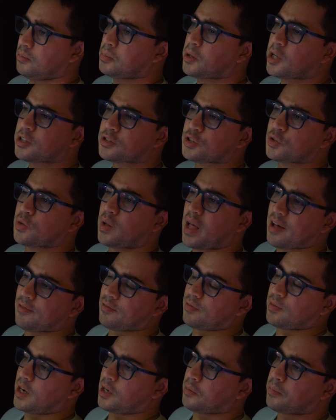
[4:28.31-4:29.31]
Plus, you'll
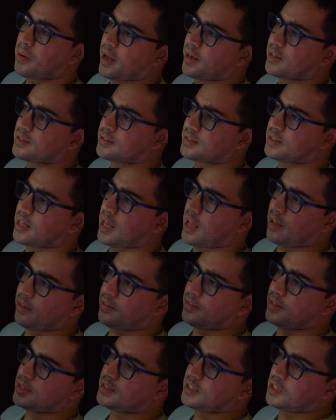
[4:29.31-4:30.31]
have airbags,
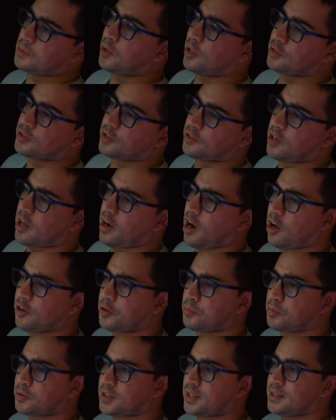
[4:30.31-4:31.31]
and the seatbelts are not
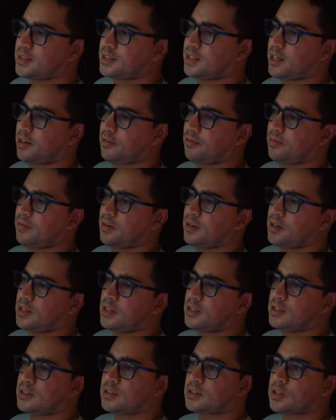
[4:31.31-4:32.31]
100% stiff.
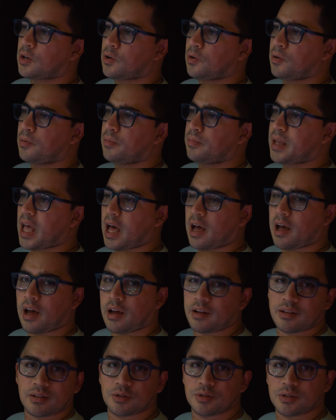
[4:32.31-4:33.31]
So yeah,
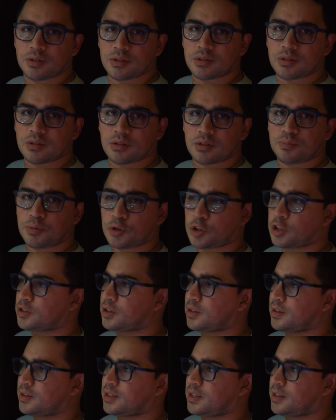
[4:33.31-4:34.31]
I could
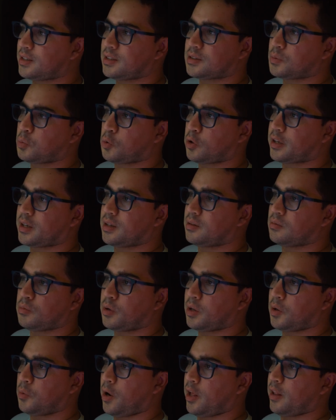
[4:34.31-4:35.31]
potentially see this working
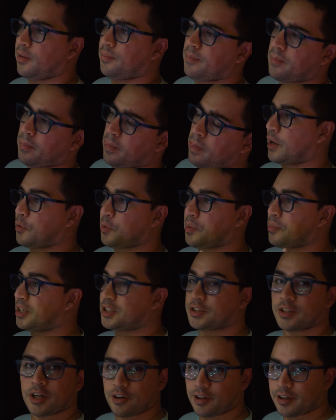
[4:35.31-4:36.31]
really well. Like we
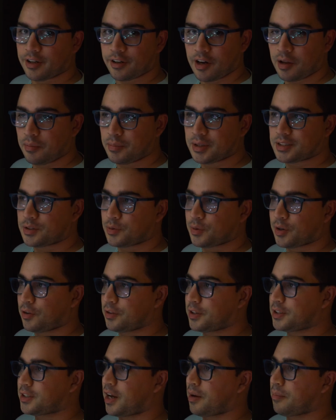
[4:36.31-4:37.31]
mentioned earlier, helmets do it all
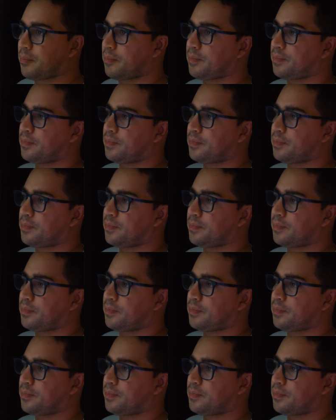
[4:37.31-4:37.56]
the time.